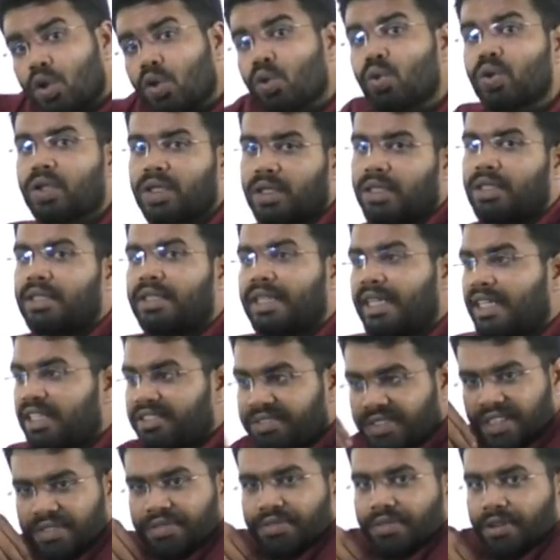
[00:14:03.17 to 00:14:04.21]
route, that is
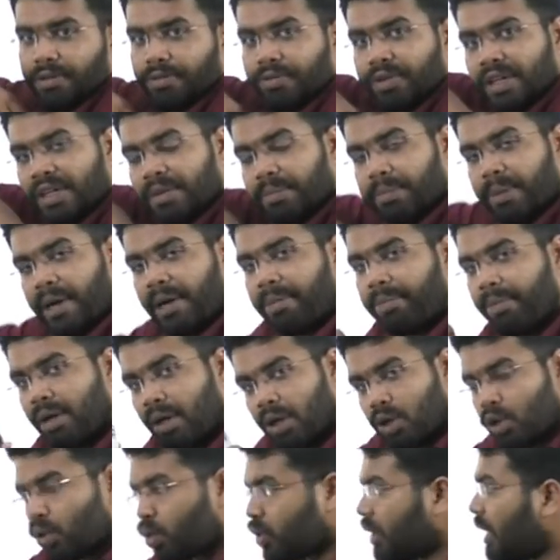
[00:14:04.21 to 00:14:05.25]
where from windpipe
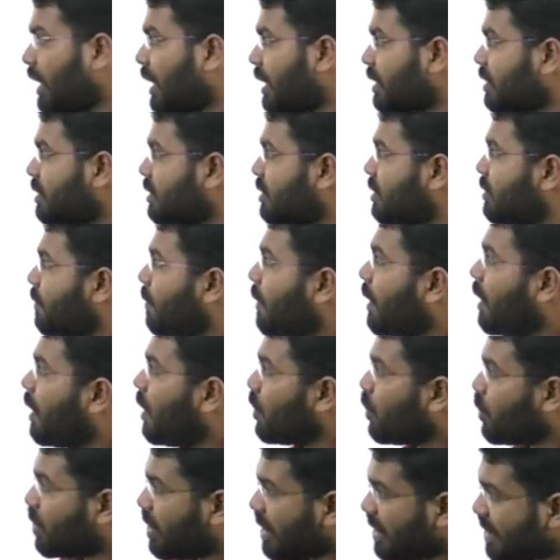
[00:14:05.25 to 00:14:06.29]
to the lungs.
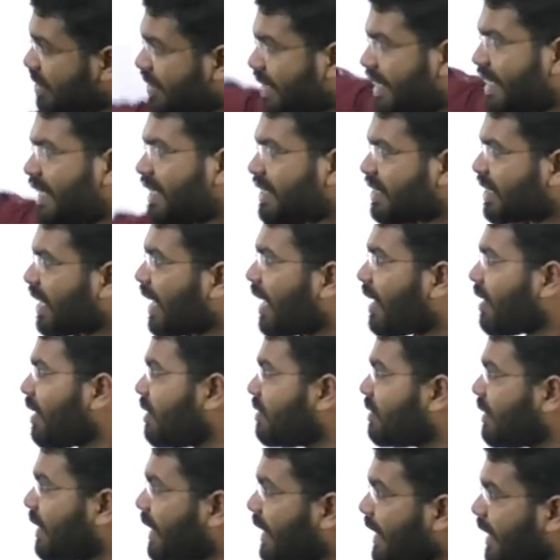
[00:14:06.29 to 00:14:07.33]
Using CT scan, a
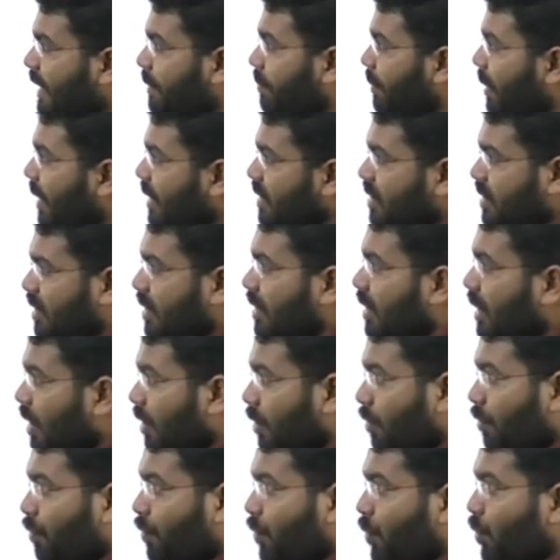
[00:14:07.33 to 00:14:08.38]
3D image
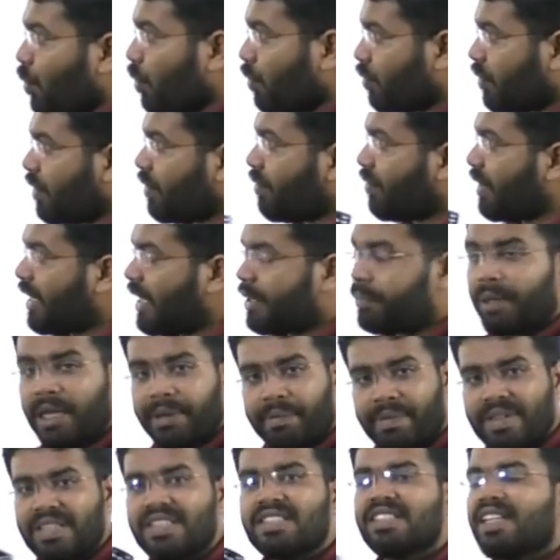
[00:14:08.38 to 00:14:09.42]
view of the
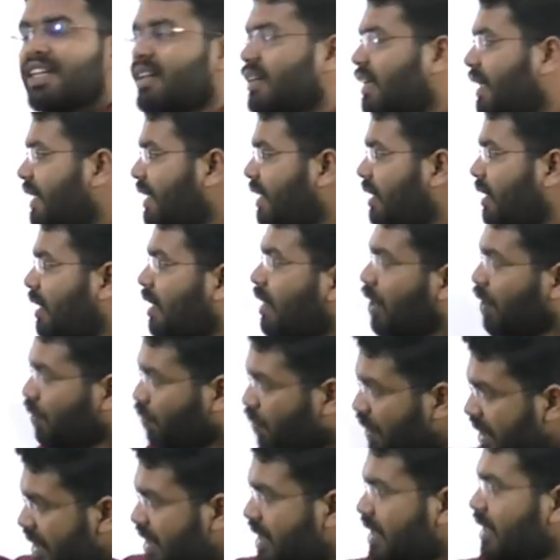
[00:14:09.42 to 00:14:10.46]
windpipe is generated,
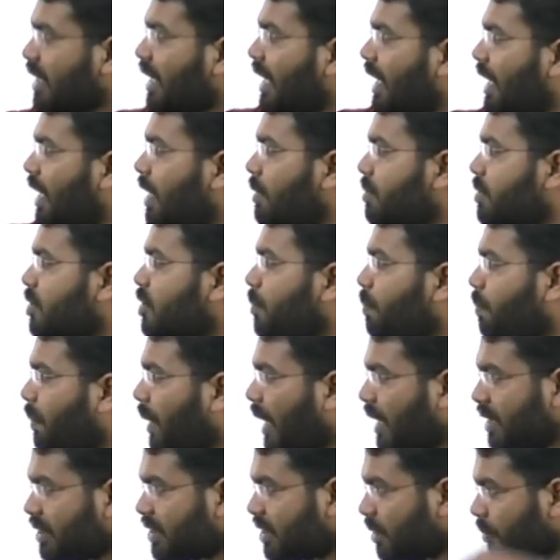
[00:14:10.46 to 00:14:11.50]
which helps to
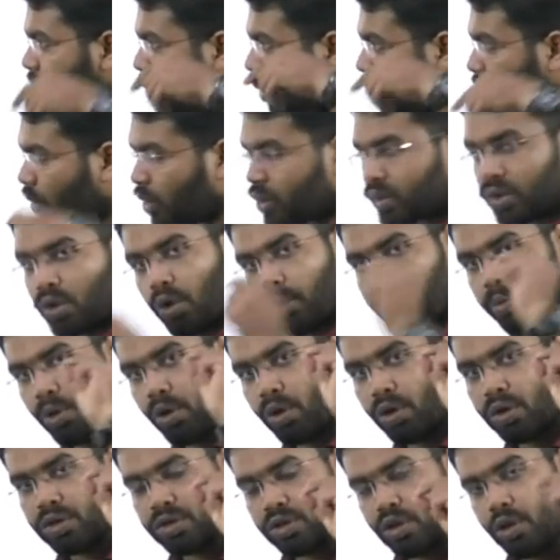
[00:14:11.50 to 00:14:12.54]
pass the bronchoscope.
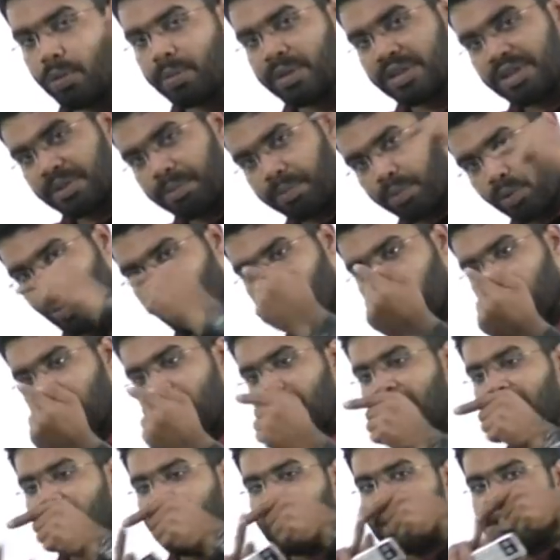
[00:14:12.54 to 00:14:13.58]
Bronchoscope is a probe.
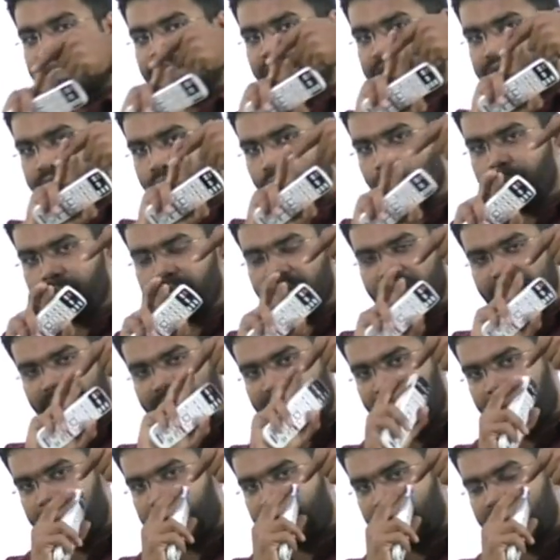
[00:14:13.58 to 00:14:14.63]
It's a tube with a
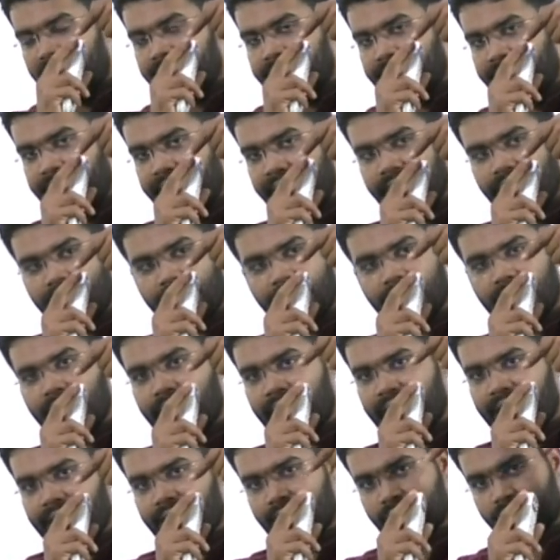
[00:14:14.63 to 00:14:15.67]
camera at the end and a
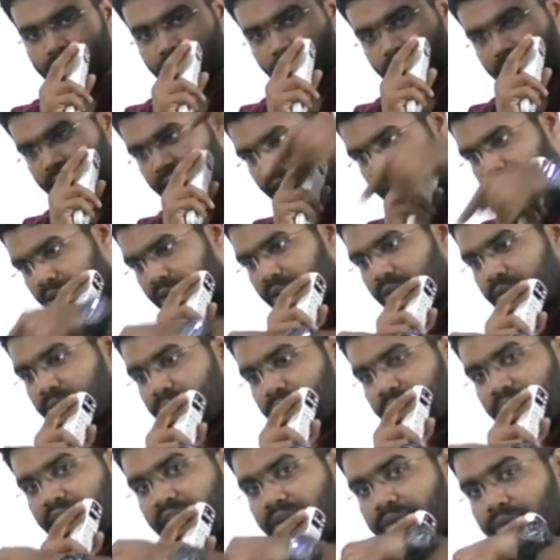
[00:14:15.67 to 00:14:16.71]
light, so that
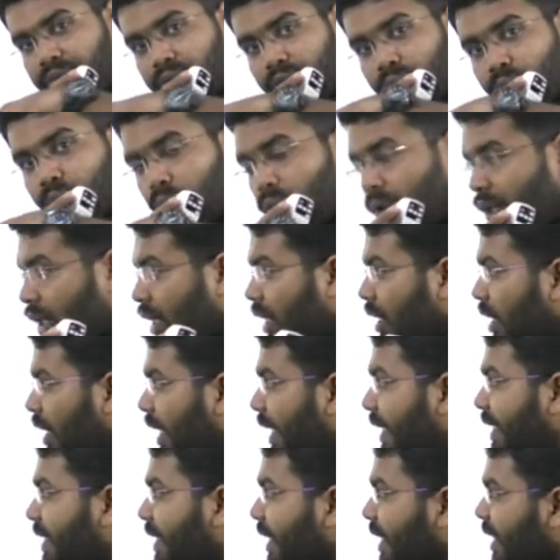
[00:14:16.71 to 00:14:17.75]
we can view
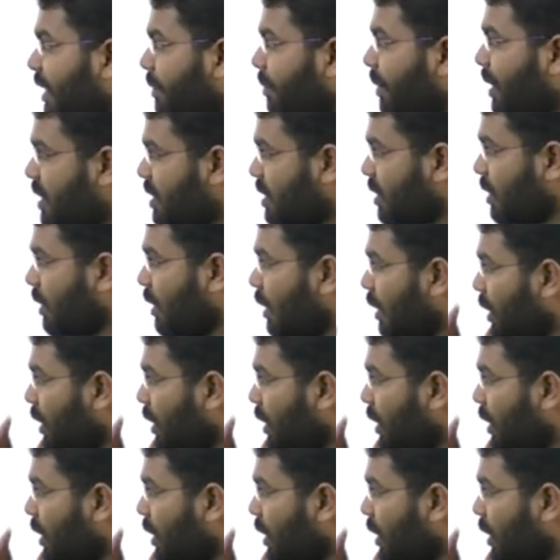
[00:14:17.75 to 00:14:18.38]
entire image